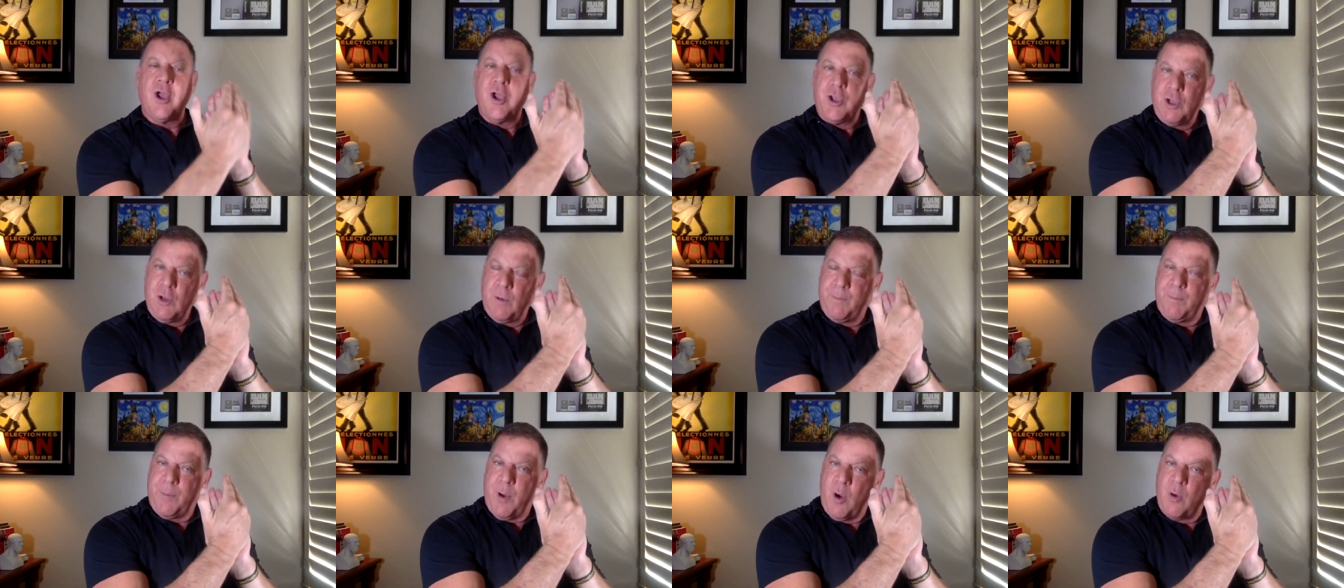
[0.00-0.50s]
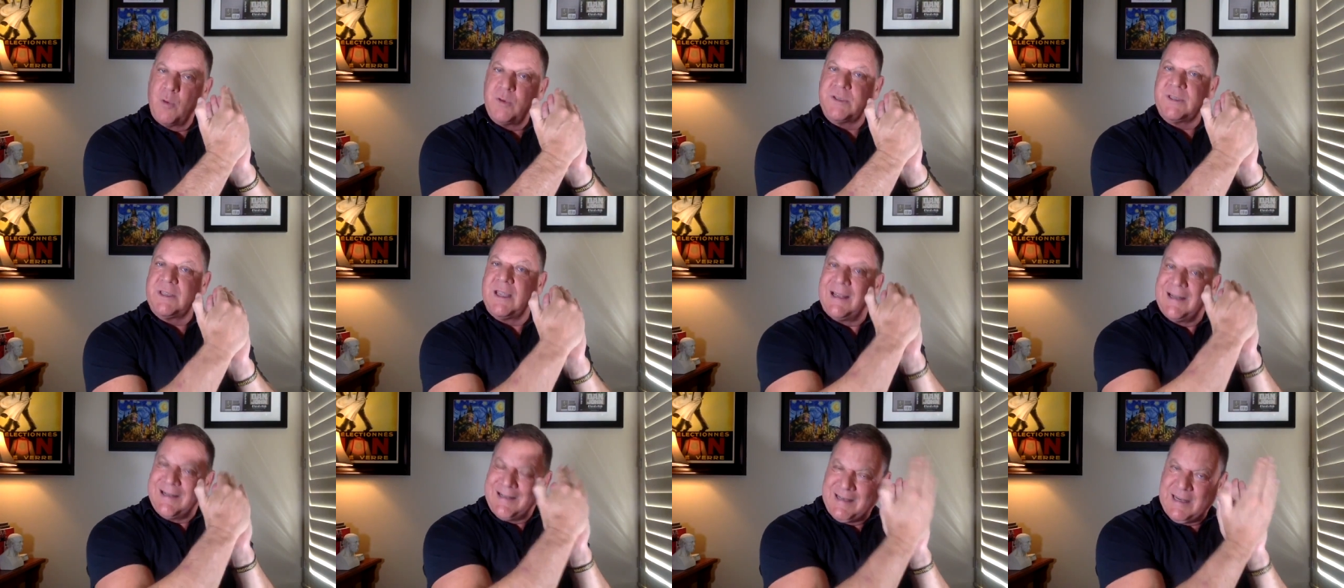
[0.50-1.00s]
your
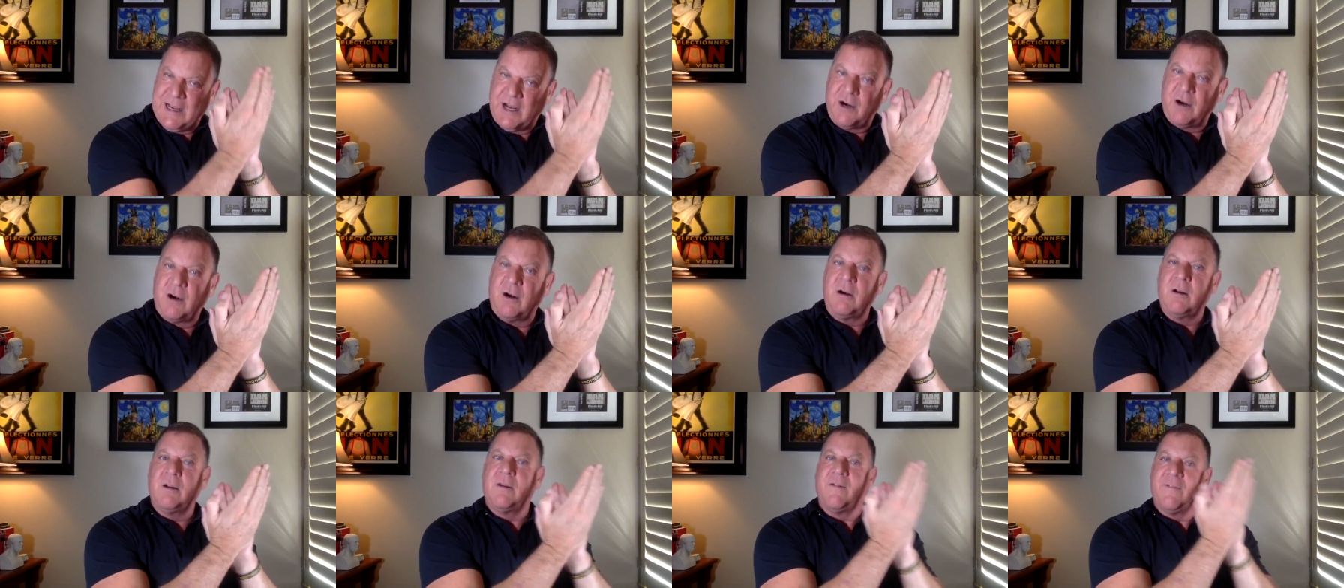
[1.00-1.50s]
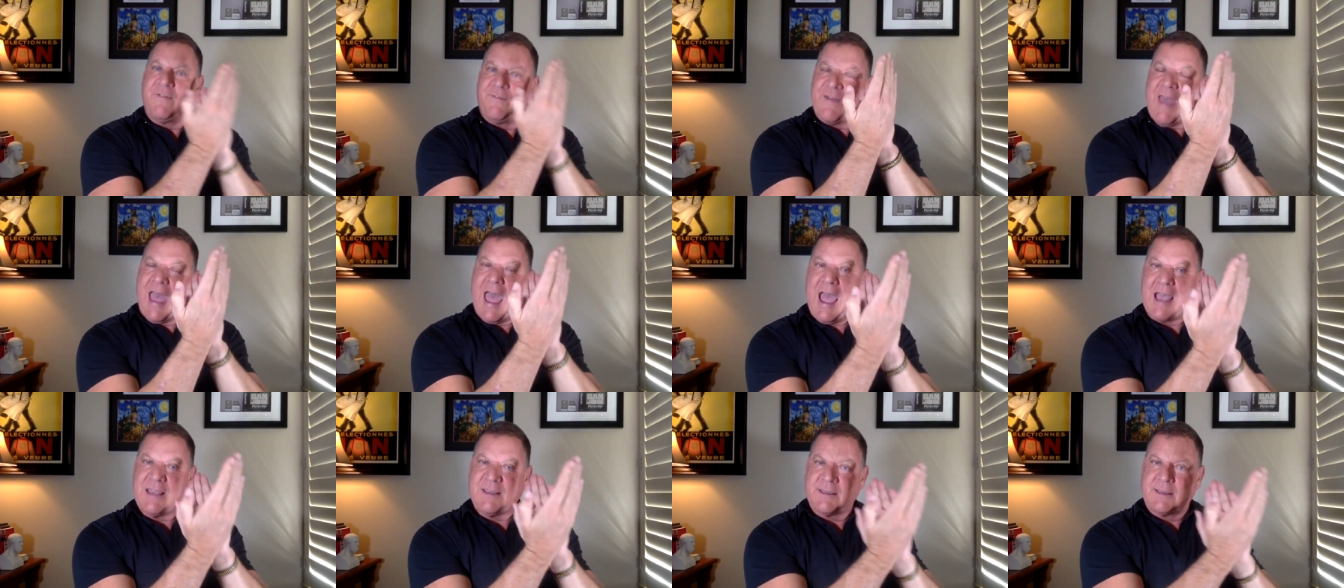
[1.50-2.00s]
post-dinner
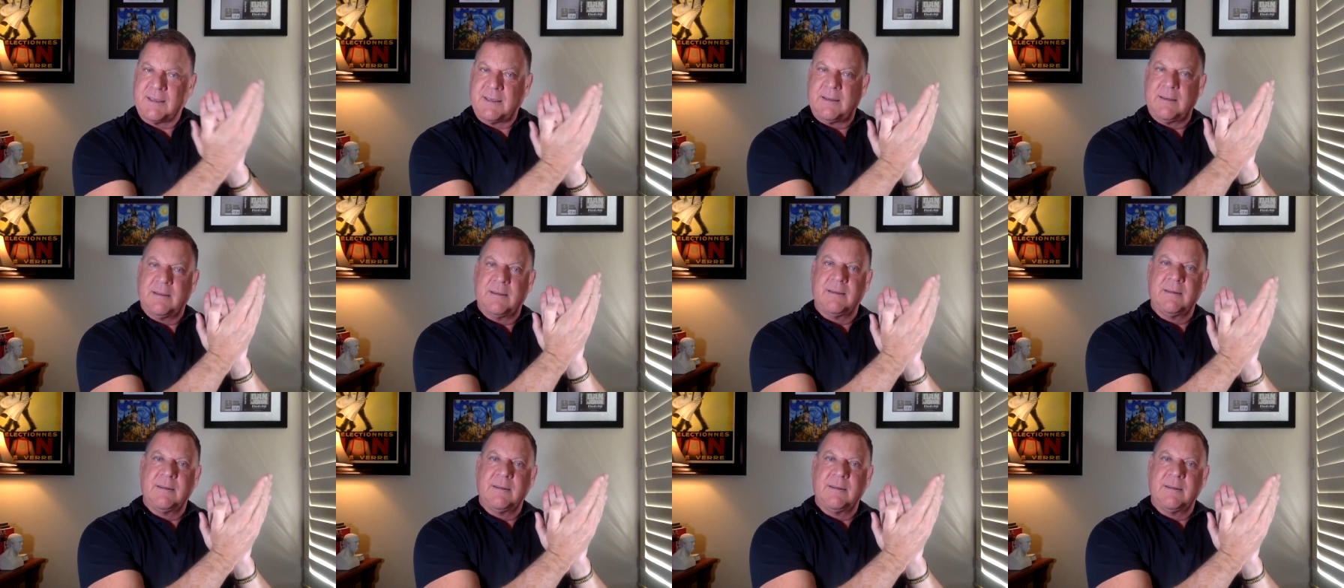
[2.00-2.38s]
fast,